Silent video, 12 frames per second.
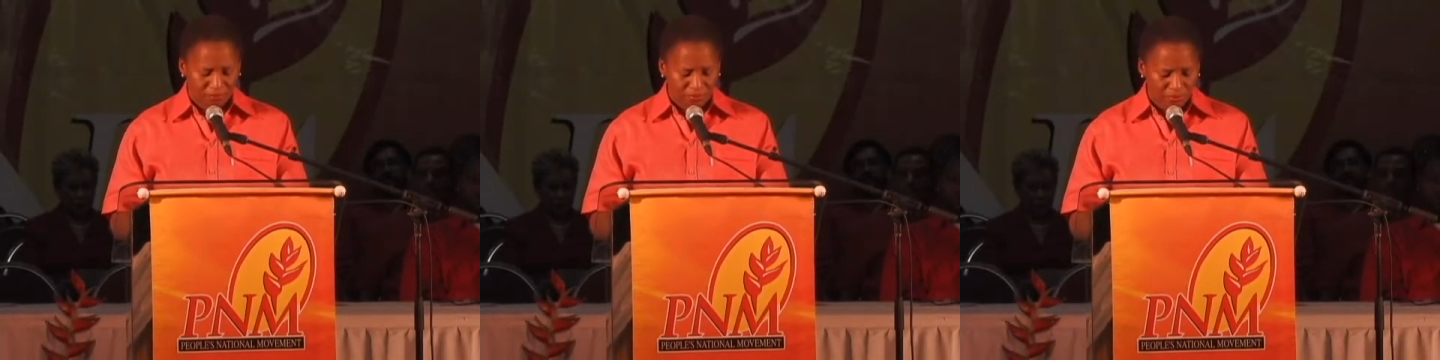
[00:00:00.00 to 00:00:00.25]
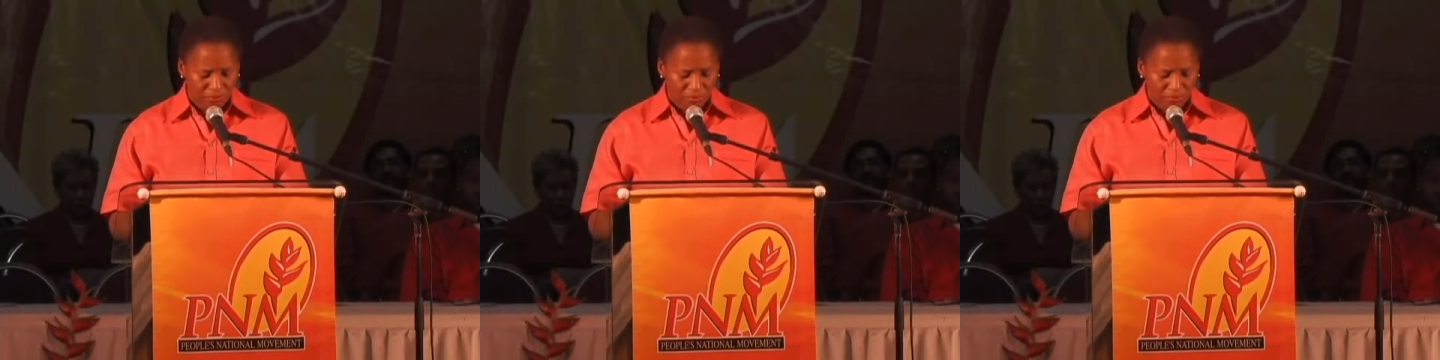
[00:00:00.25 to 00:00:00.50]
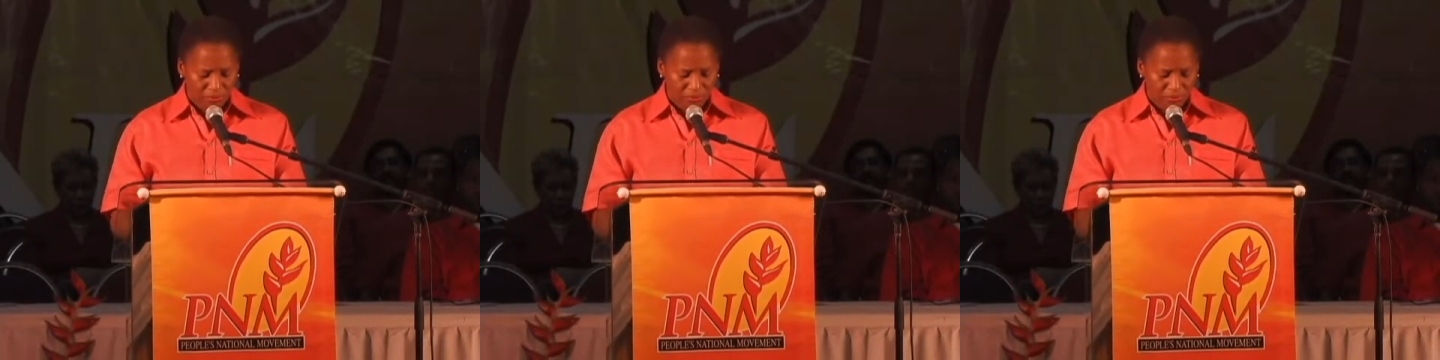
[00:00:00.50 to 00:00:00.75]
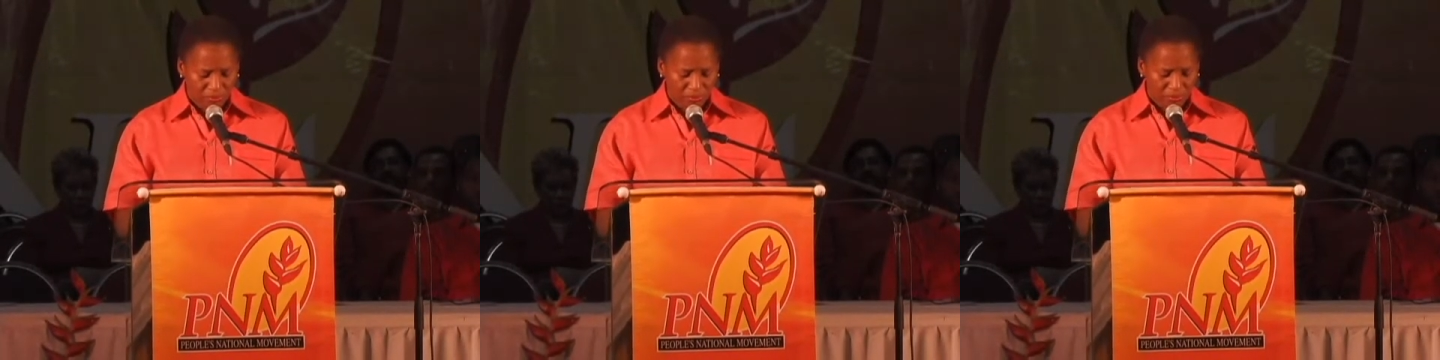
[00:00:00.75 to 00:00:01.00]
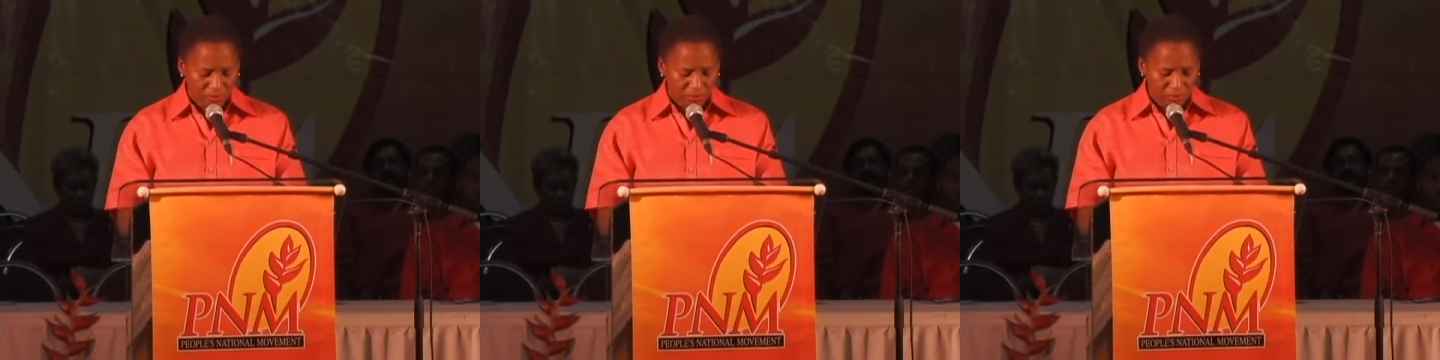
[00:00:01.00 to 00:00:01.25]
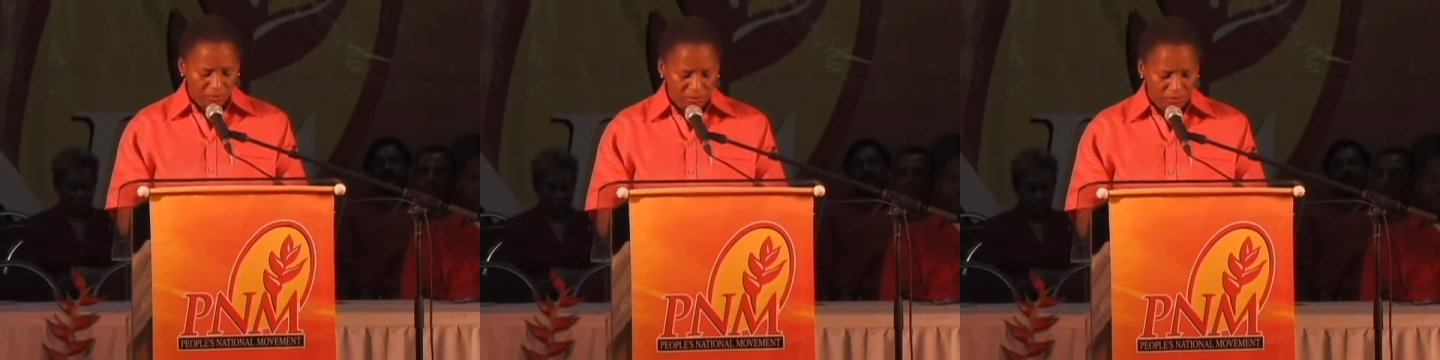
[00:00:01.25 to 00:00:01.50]

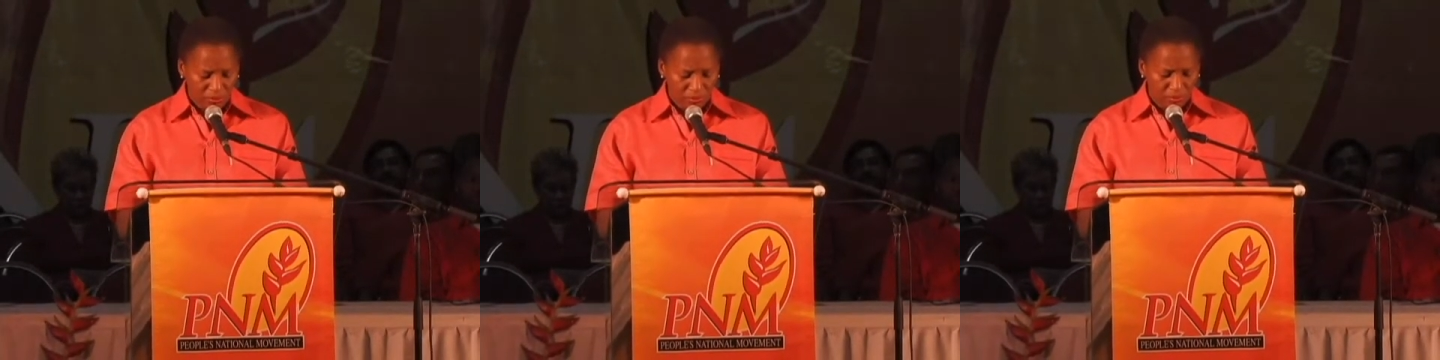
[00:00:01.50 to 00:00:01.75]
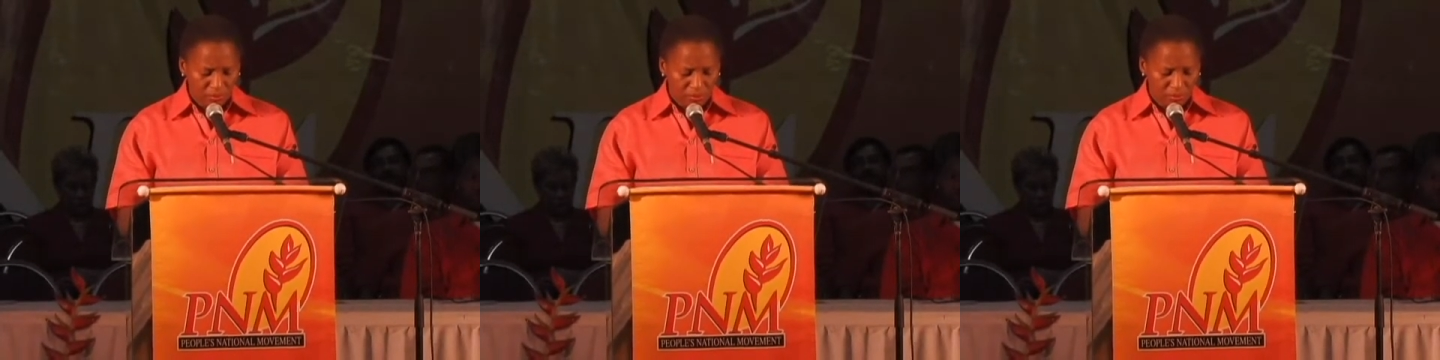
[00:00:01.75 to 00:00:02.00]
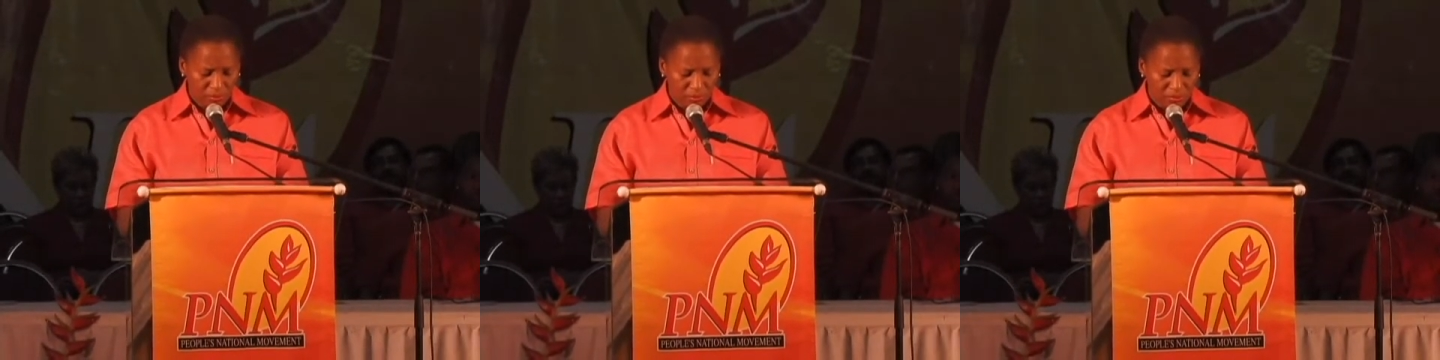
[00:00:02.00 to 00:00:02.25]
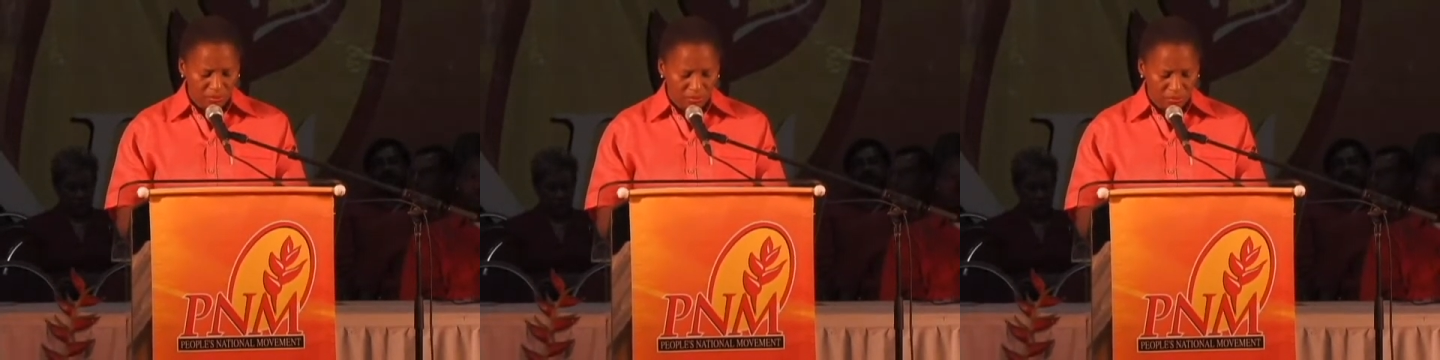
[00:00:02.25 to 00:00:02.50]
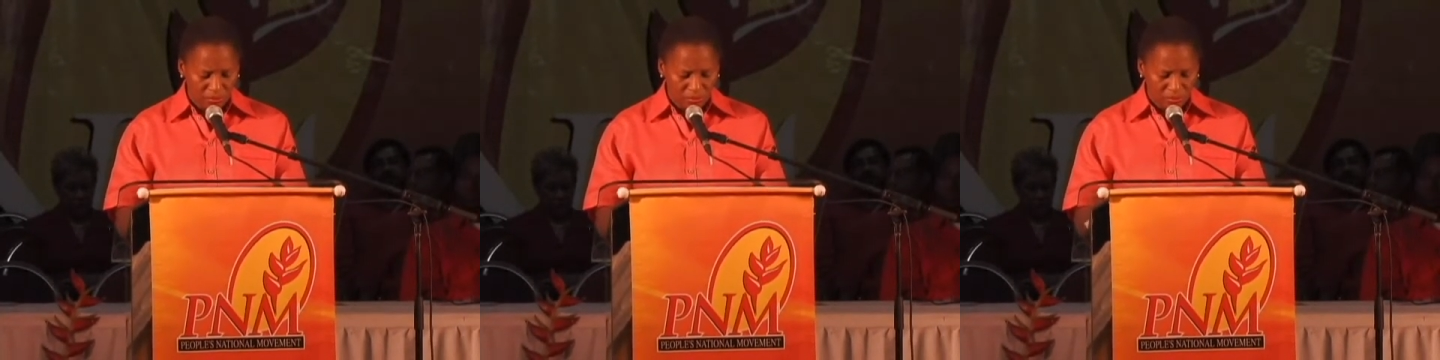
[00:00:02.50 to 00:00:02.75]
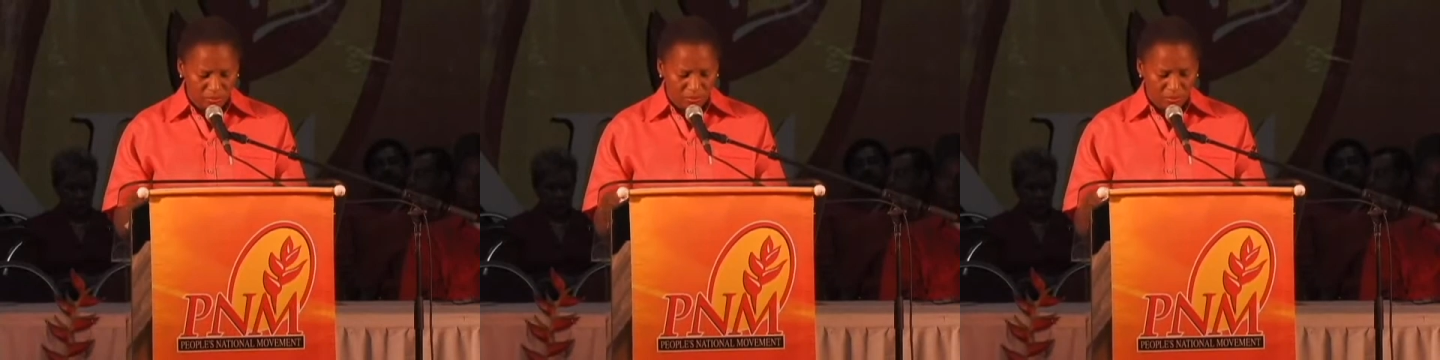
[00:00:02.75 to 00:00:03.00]

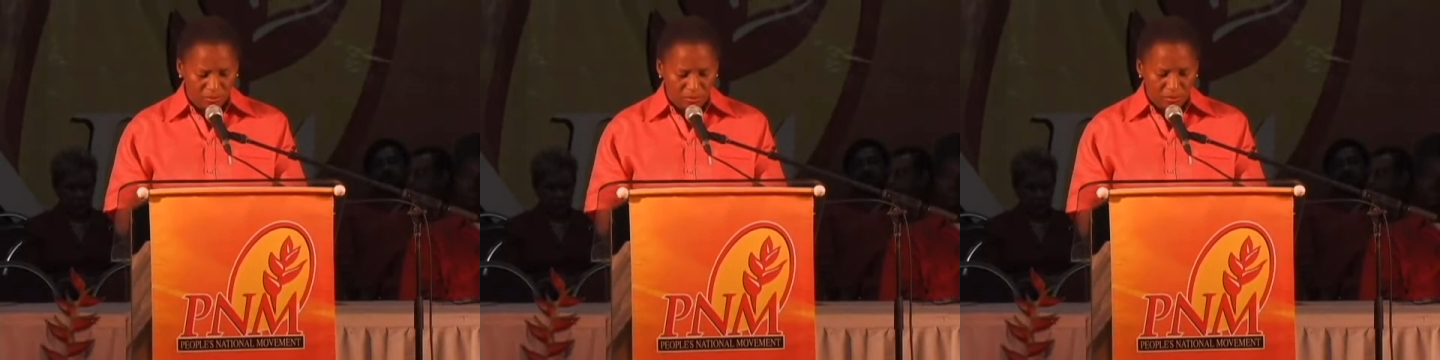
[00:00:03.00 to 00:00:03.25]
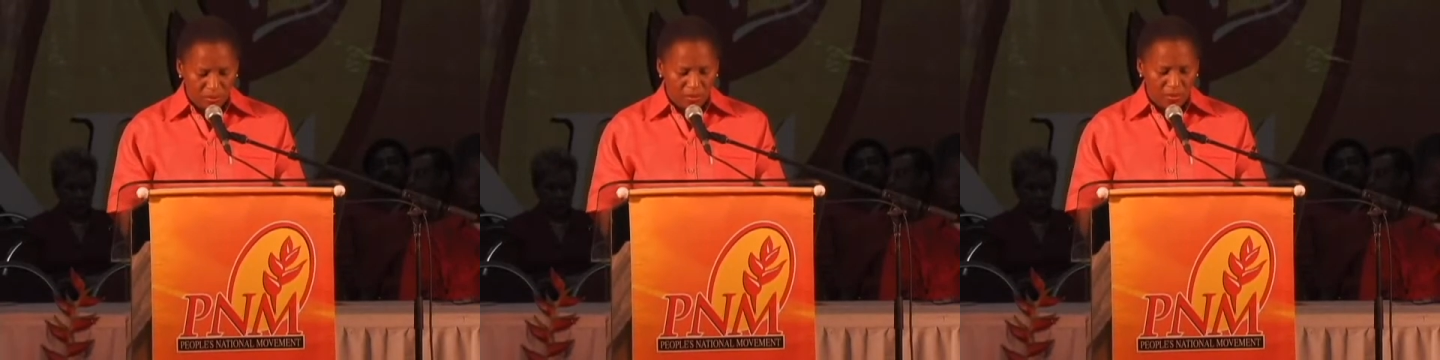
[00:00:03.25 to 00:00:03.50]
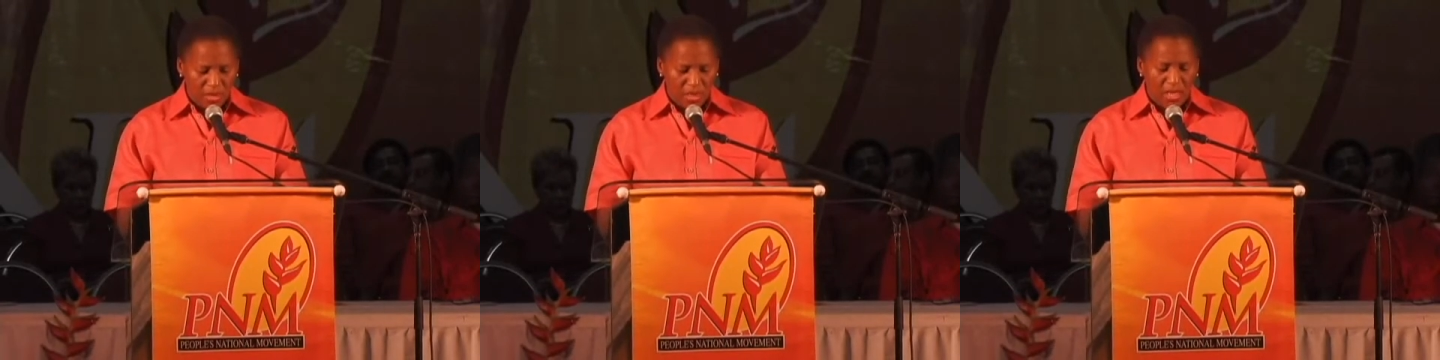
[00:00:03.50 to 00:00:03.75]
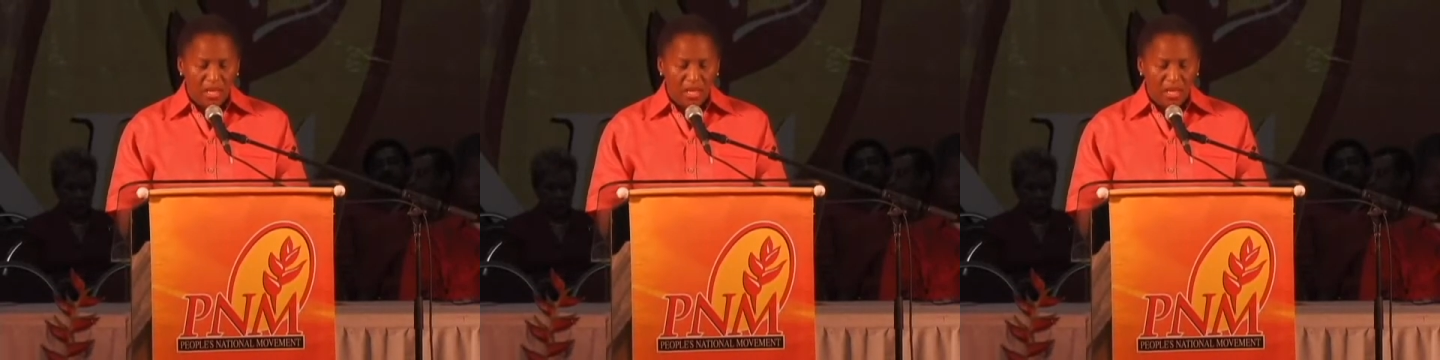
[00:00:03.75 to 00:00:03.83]
Nothing is said.